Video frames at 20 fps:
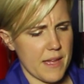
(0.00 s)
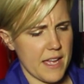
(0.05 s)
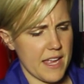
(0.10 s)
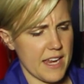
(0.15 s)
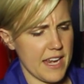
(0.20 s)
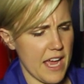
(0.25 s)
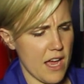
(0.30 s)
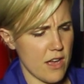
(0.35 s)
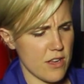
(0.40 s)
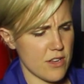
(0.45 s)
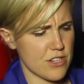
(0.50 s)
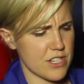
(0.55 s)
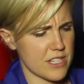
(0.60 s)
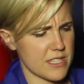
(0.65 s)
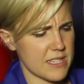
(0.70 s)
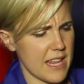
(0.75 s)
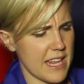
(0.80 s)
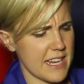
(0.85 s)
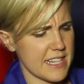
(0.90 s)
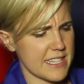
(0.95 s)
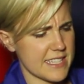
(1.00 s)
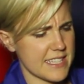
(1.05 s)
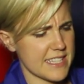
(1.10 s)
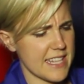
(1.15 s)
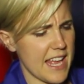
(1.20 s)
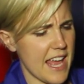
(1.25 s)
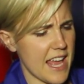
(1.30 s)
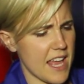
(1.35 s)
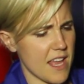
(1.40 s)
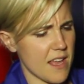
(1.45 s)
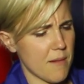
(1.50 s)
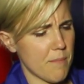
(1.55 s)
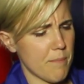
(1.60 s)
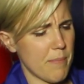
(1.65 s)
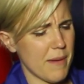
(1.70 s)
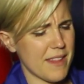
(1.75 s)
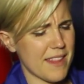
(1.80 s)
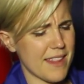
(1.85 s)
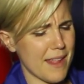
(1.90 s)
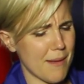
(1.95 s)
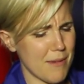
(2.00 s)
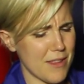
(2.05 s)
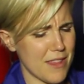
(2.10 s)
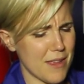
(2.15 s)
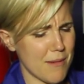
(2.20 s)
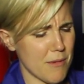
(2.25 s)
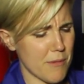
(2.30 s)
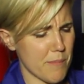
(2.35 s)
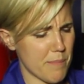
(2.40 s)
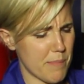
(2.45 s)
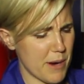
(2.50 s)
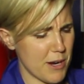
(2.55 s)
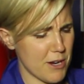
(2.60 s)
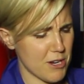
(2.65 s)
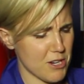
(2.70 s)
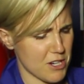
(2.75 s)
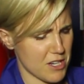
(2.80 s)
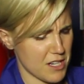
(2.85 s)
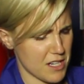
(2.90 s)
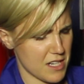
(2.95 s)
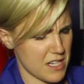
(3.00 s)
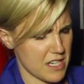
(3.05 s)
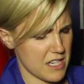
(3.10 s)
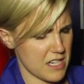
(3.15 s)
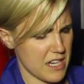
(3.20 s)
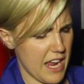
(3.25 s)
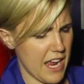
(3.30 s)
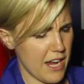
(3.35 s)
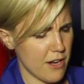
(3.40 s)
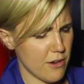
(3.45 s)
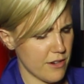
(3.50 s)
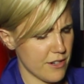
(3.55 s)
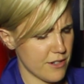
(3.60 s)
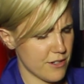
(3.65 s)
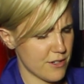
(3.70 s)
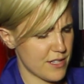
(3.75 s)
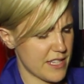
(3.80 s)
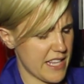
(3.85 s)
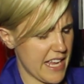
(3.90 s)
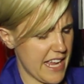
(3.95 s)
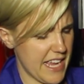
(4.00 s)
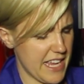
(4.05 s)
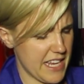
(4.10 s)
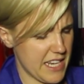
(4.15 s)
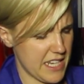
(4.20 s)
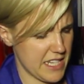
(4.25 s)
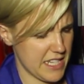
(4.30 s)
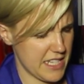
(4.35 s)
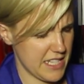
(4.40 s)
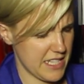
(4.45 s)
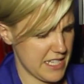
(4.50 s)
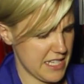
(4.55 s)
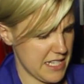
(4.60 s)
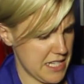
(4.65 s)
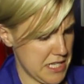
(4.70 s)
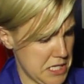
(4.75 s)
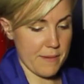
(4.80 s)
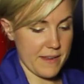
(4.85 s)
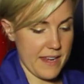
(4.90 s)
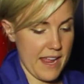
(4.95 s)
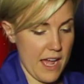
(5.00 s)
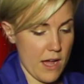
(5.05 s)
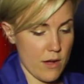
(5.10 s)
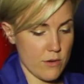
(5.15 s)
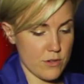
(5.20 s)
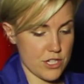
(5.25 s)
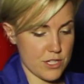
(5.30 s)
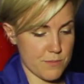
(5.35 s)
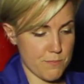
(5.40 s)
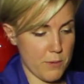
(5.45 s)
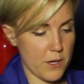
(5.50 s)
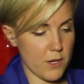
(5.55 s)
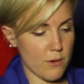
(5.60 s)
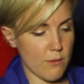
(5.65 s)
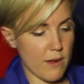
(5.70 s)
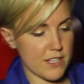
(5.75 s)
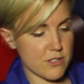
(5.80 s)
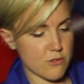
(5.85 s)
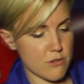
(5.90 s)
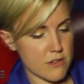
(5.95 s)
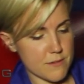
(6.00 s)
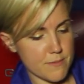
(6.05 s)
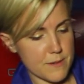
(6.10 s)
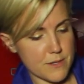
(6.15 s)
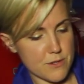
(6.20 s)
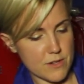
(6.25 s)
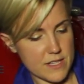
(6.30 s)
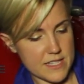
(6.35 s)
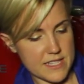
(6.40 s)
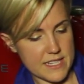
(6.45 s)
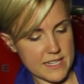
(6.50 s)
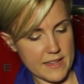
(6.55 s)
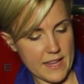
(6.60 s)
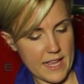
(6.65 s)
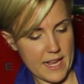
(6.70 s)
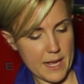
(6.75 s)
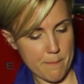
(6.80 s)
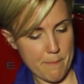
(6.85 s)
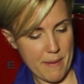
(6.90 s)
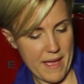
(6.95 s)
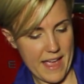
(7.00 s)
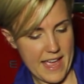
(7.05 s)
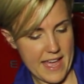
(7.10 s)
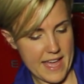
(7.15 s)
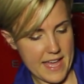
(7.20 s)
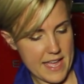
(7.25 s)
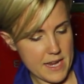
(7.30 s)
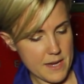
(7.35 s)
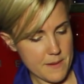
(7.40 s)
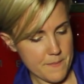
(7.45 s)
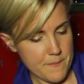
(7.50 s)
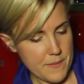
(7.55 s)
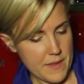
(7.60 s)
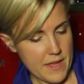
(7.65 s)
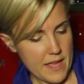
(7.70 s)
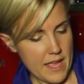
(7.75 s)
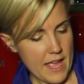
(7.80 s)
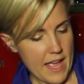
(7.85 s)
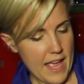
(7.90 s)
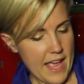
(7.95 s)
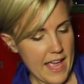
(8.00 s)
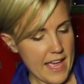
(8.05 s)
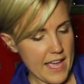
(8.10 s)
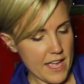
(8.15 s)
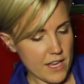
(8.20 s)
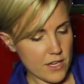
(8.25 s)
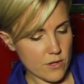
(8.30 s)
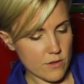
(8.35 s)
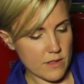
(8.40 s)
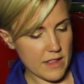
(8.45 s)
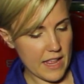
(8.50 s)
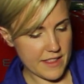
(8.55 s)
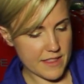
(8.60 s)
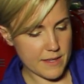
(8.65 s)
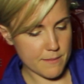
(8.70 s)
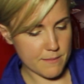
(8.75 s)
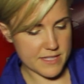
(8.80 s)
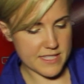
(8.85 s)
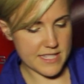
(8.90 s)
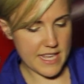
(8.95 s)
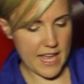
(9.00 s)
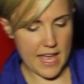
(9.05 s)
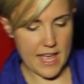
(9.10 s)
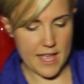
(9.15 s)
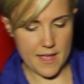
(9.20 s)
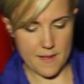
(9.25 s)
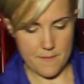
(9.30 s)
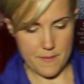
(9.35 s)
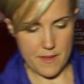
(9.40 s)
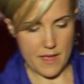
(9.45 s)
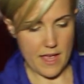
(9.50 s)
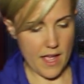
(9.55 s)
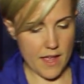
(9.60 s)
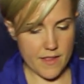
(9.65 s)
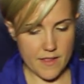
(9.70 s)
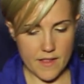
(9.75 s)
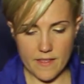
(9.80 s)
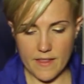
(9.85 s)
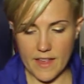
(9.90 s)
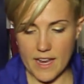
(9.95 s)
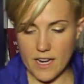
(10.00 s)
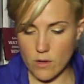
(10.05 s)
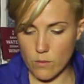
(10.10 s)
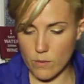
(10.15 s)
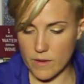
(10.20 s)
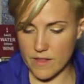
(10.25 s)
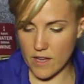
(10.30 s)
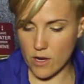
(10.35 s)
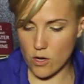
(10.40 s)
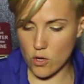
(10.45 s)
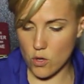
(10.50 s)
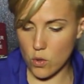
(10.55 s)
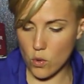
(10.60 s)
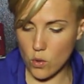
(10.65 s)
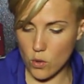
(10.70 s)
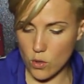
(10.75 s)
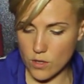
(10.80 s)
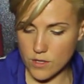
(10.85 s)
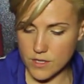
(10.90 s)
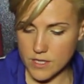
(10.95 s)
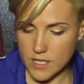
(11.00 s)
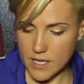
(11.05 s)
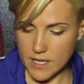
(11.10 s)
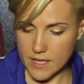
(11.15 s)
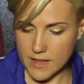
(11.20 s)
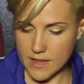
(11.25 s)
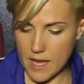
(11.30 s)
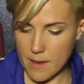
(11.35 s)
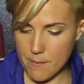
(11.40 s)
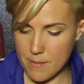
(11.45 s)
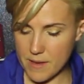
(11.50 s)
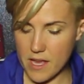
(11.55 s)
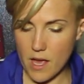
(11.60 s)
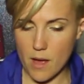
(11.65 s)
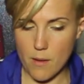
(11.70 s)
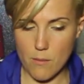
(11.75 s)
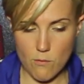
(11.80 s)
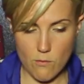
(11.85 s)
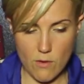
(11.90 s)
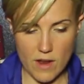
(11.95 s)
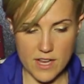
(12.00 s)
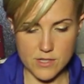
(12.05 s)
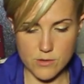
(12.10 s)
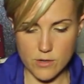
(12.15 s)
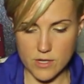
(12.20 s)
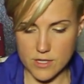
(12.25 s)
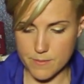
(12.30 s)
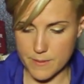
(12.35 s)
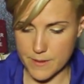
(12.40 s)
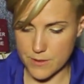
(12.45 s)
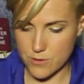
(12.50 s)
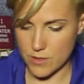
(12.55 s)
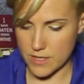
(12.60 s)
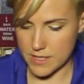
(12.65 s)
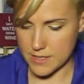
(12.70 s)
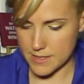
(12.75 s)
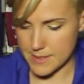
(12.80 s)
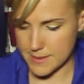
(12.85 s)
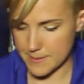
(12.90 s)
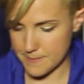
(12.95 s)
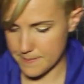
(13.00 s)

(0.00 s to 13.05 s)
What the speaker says: And now you just let it set. But some of them are burnt. I don't understand. Now, just put your Rice Krispie treats in like a pan and you let them set. And then later when they're cooled, they become Rice Krispie treats.